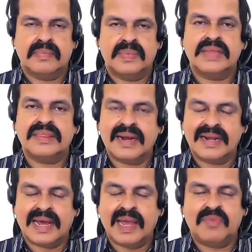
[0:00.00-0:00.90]
The
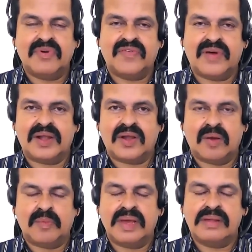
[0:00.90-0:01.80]
third type of
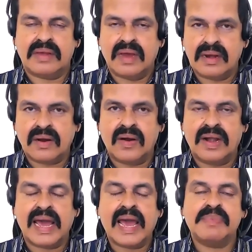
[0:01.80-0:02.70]
topics are
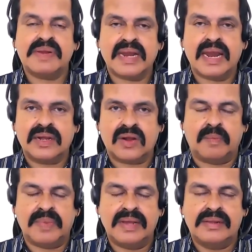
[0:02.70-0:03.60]
called abstract
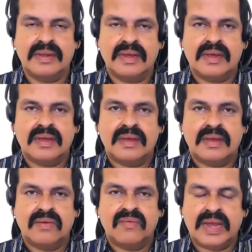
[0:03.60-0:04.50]
topics,
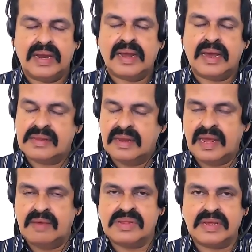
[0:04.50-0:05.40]
where, as the
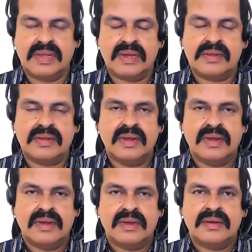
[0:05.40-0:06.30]
name suggests,
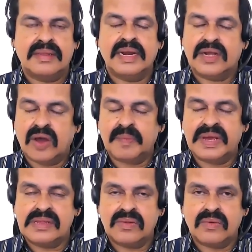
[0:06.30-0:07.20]
the
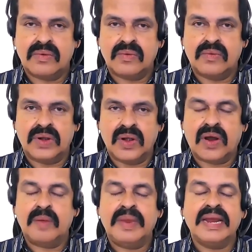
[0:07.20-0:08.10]
topics would
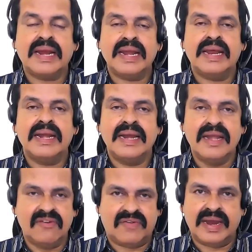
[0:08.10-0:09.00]
not be clearly
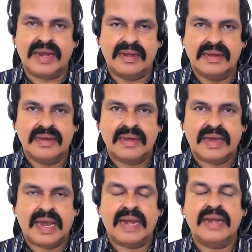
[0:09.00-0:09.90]
defined,
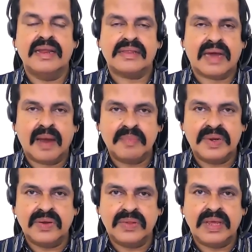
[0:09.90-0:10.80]
and it is
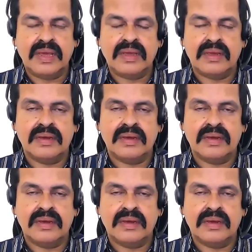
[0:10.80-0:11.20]
up to the